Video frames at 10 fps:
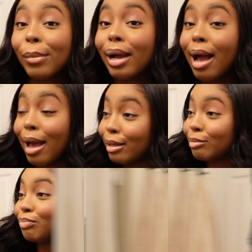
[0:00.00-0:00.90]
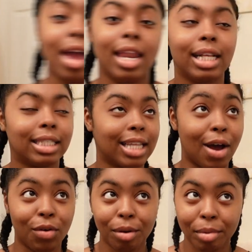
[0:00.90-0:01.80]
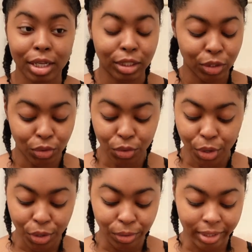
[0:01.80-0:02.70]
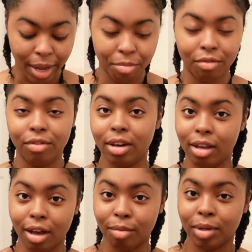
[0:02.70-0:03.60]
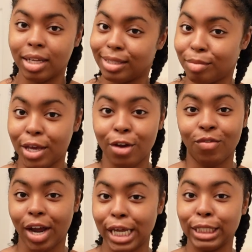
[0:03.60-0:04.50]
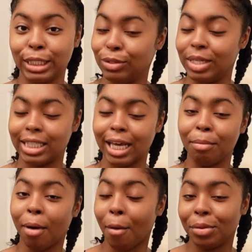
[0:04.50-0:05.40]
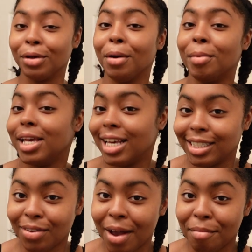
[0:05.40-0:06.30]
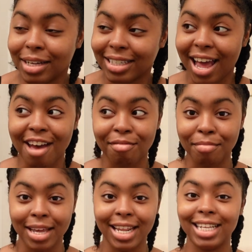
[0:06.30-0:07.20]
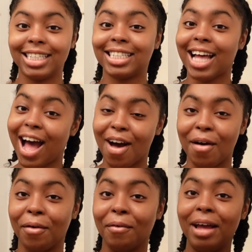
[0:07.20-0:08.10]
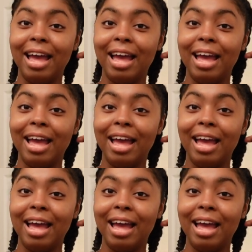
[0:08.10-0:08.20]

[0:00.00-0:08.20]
car. And it's not going to be a tutorial type of video because I'm getting right into these unpopular opinions, okay, because I have many. So